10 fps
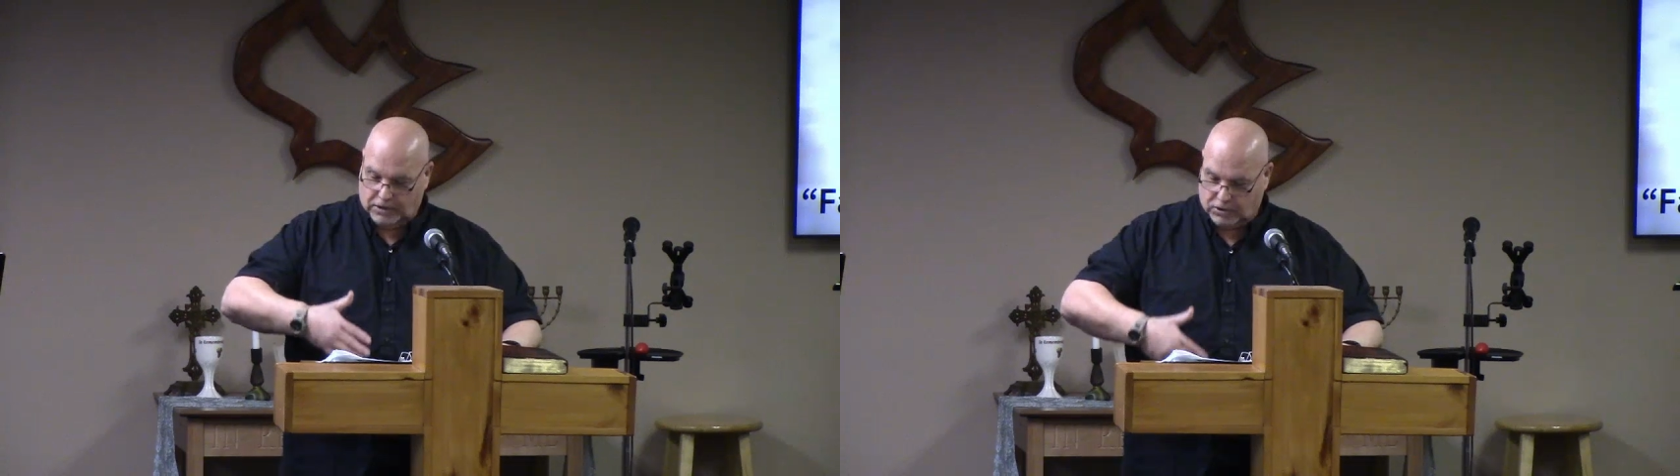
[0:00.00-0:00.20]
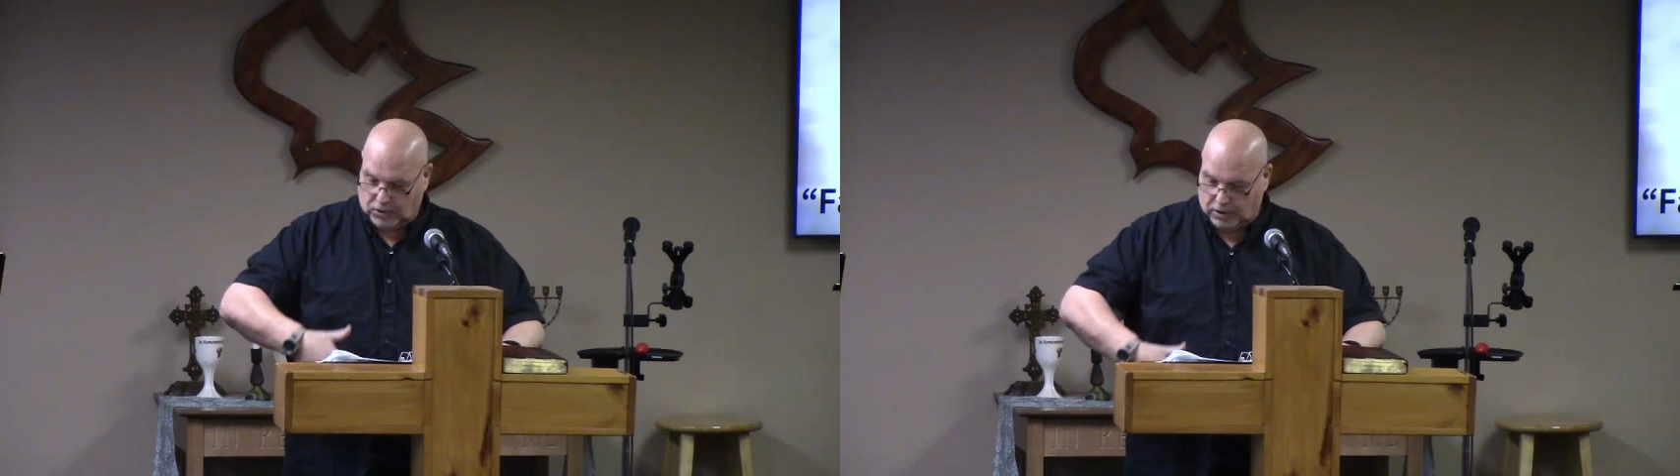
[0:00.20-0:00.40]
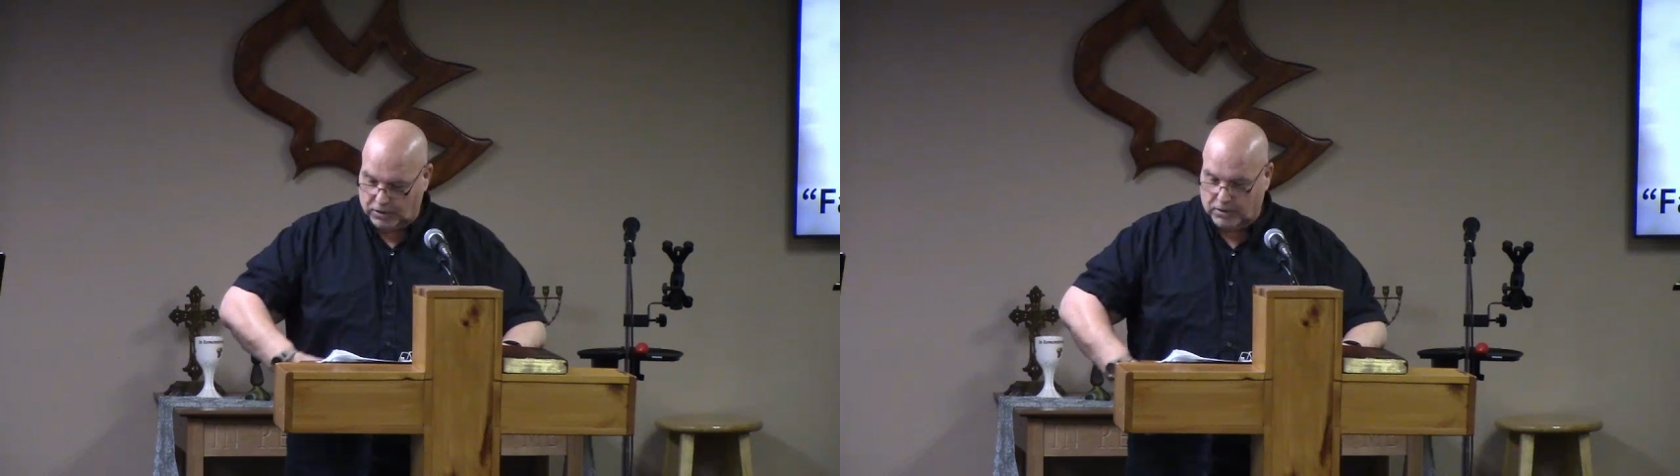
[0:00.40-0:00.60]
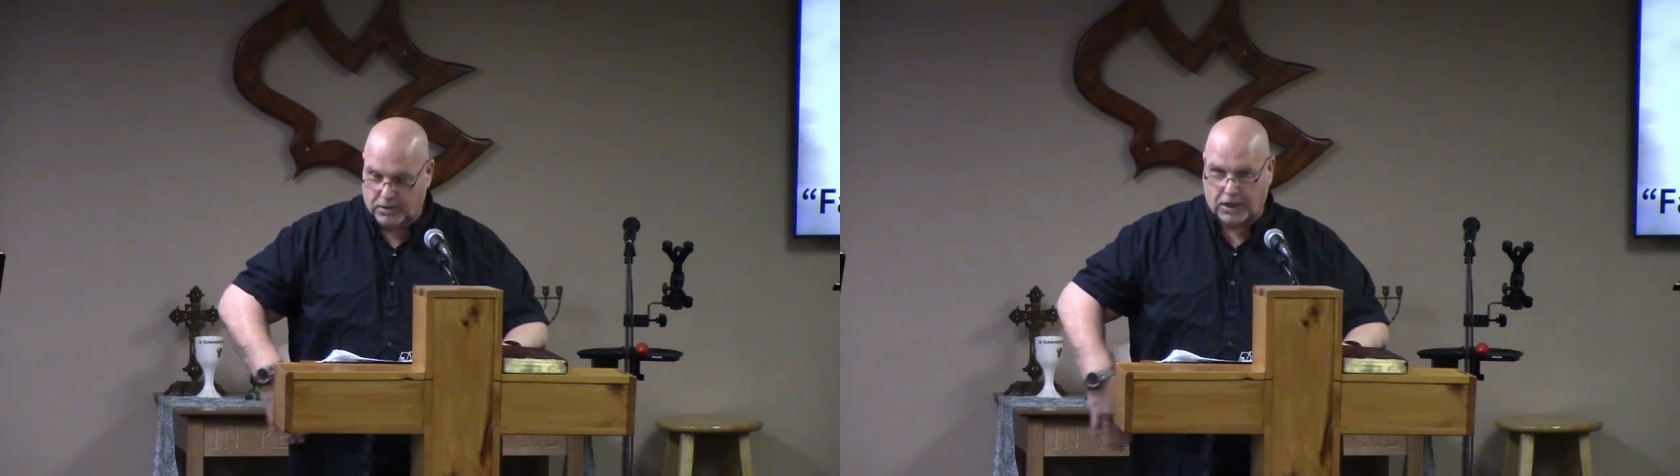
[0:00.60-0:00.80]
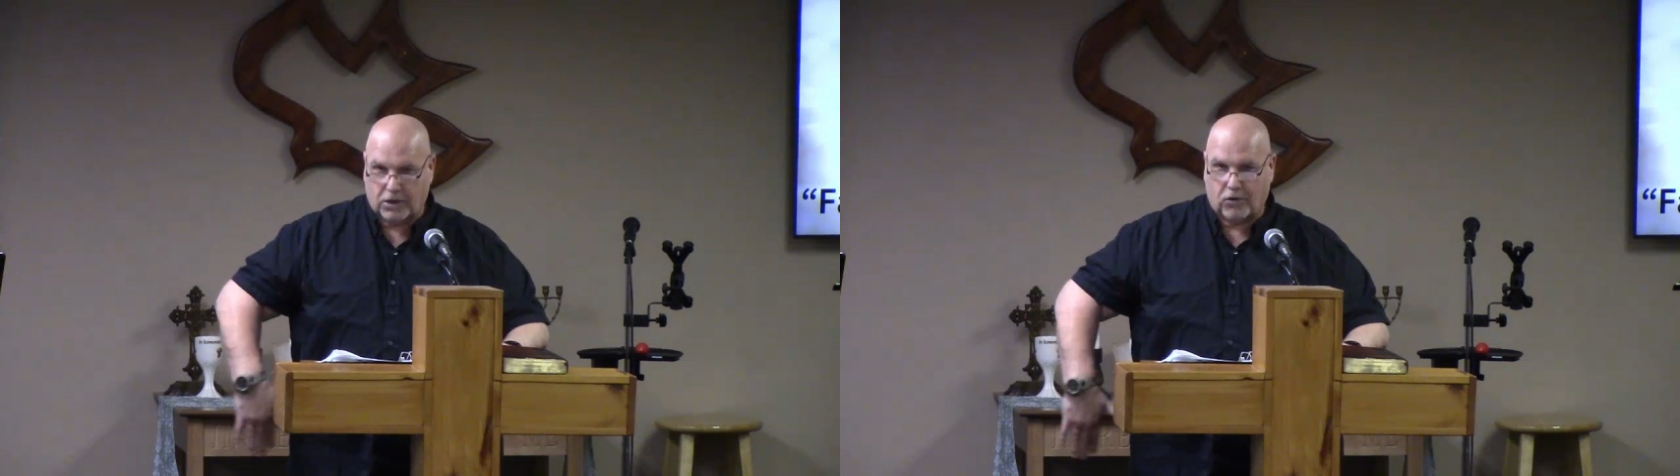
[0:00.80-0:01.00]
started
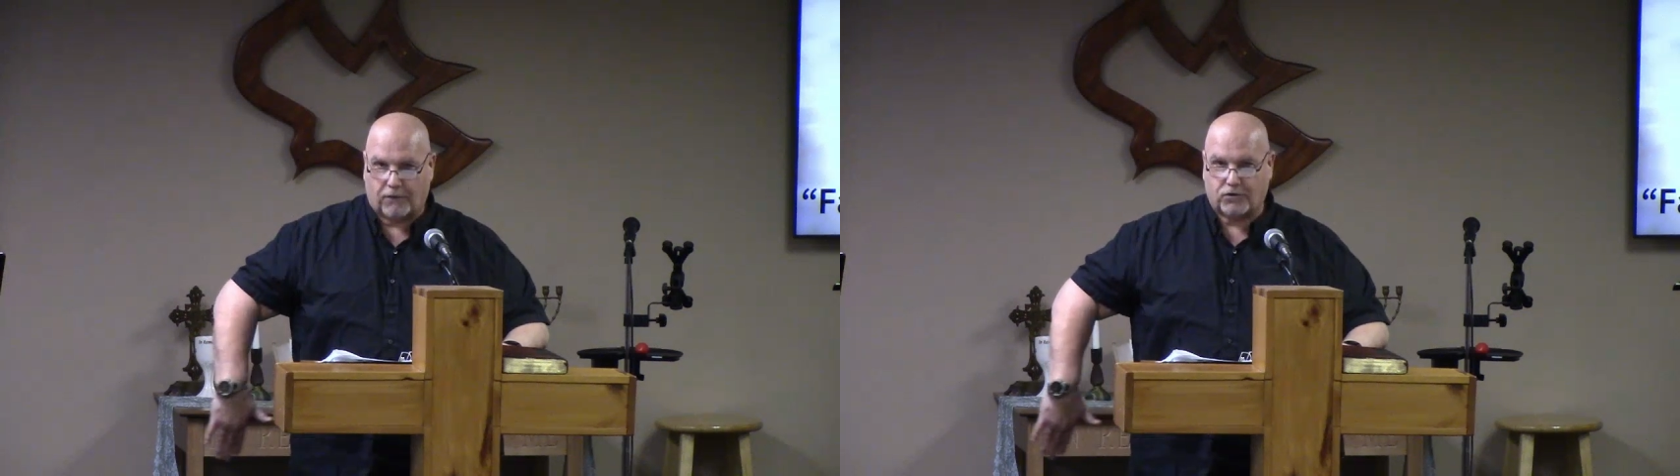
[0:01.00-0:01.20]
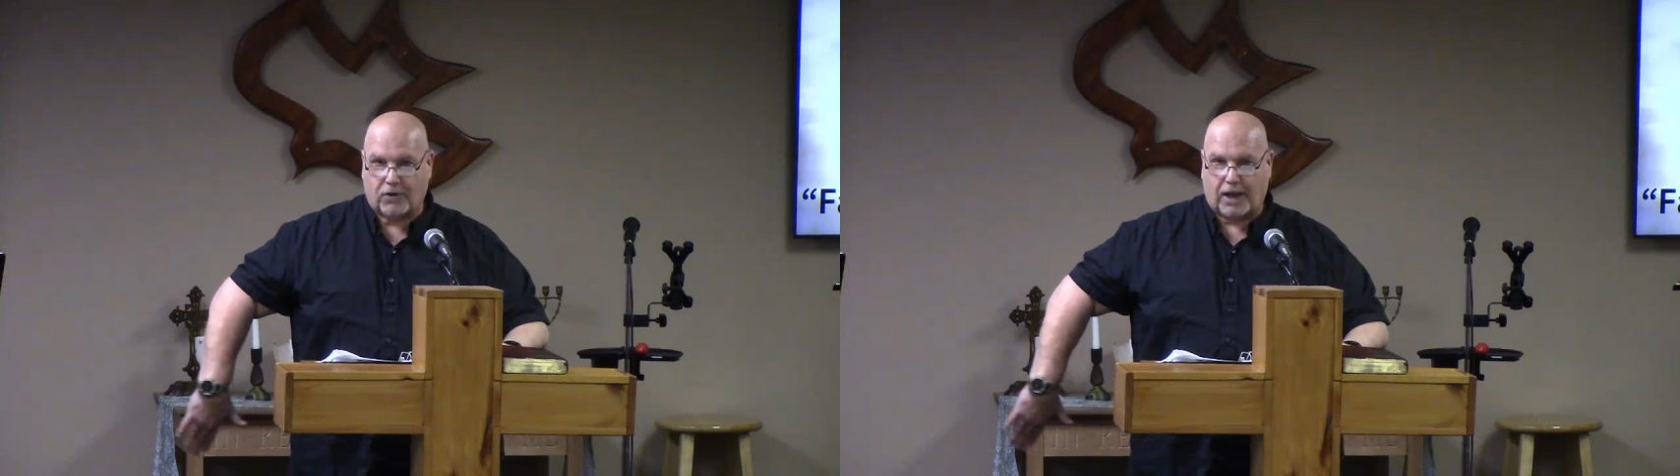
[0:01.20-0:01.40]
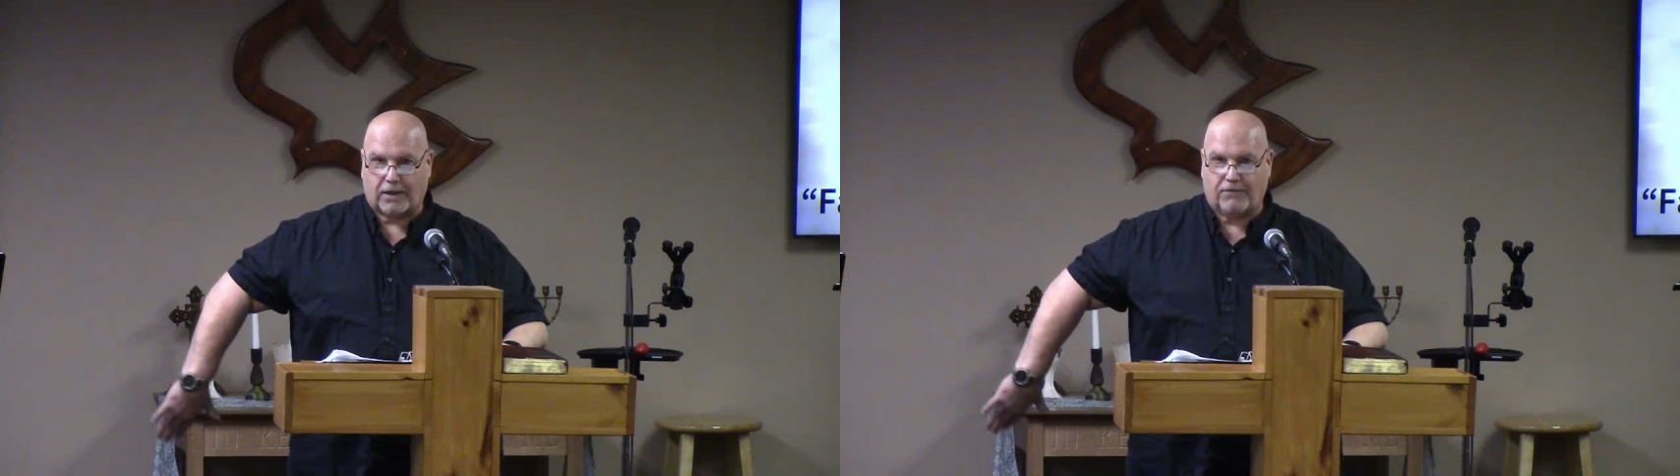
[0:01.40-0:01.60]
getting off track.